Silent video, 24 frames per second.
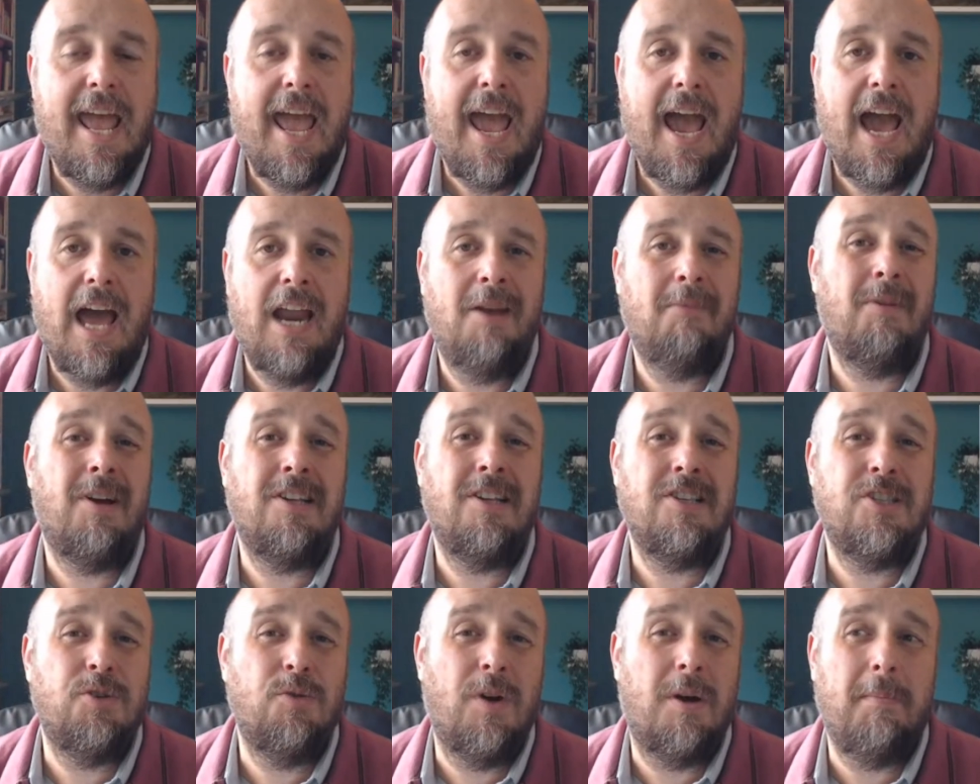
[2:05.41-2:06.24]
and I'm going
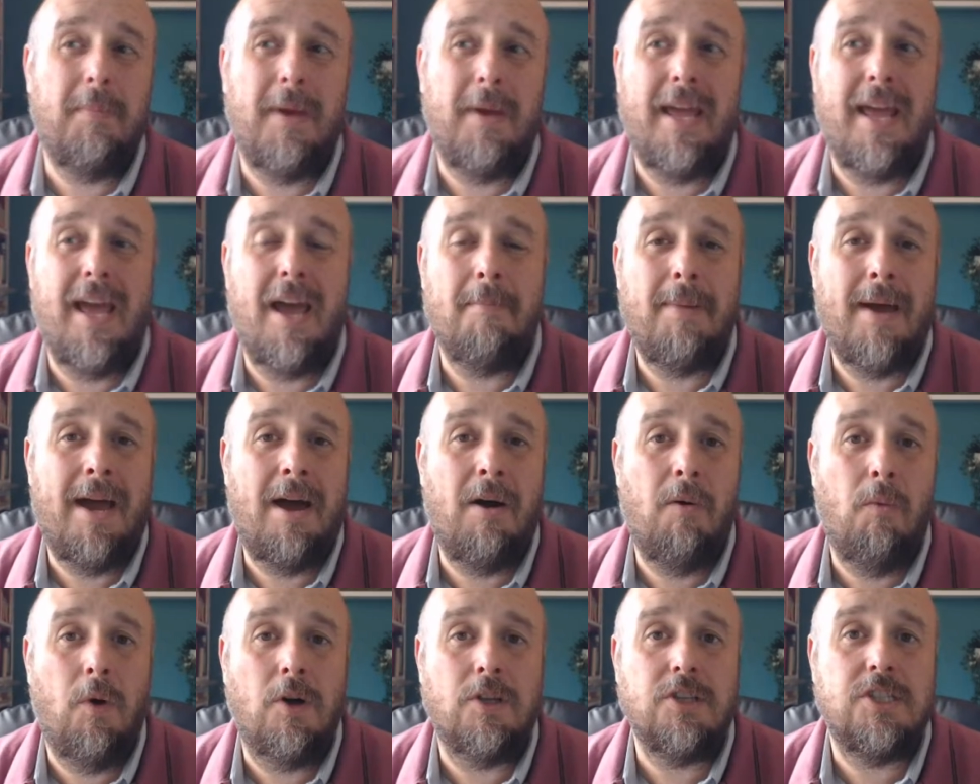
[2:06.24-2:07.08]
to talk a bit
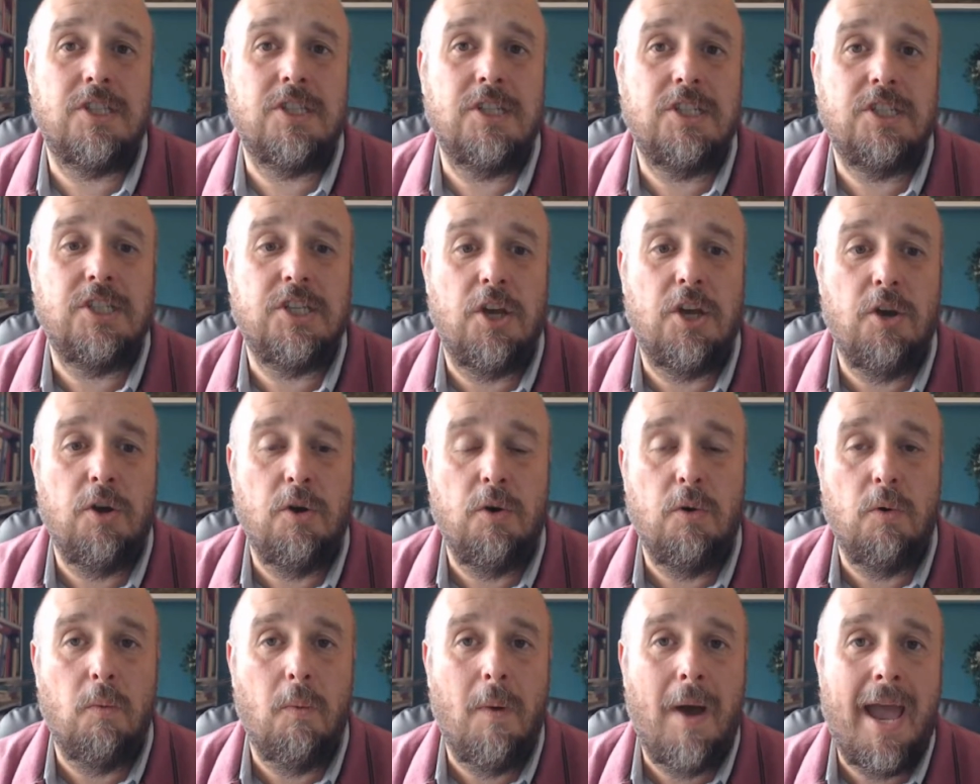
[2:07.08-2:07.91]
about what to
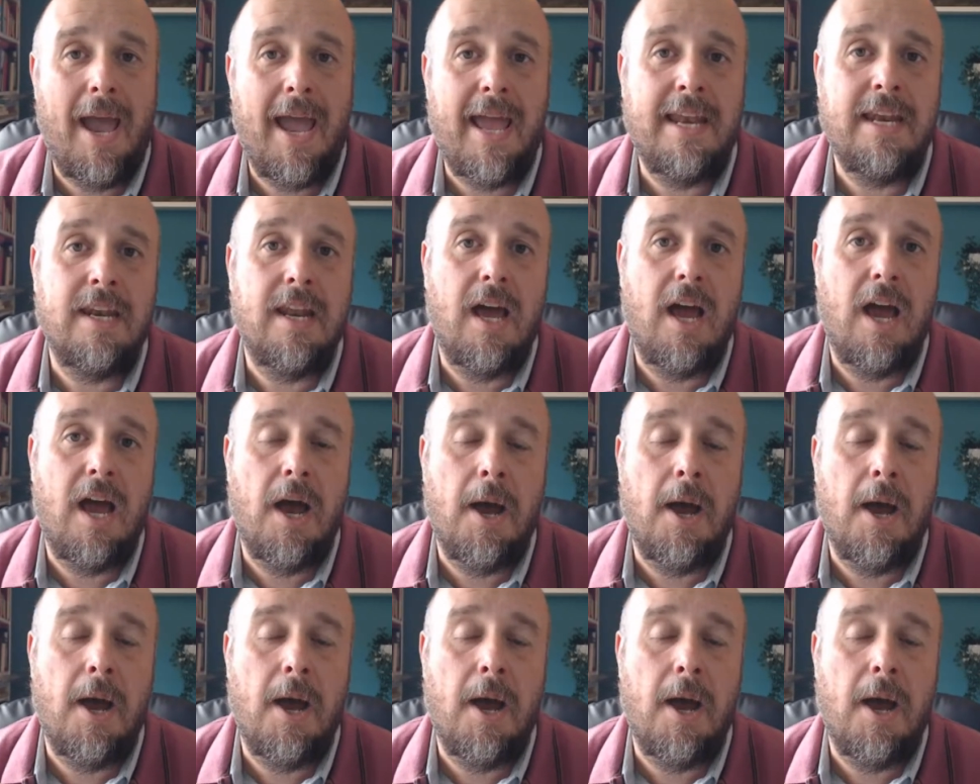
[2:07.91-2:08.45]
do when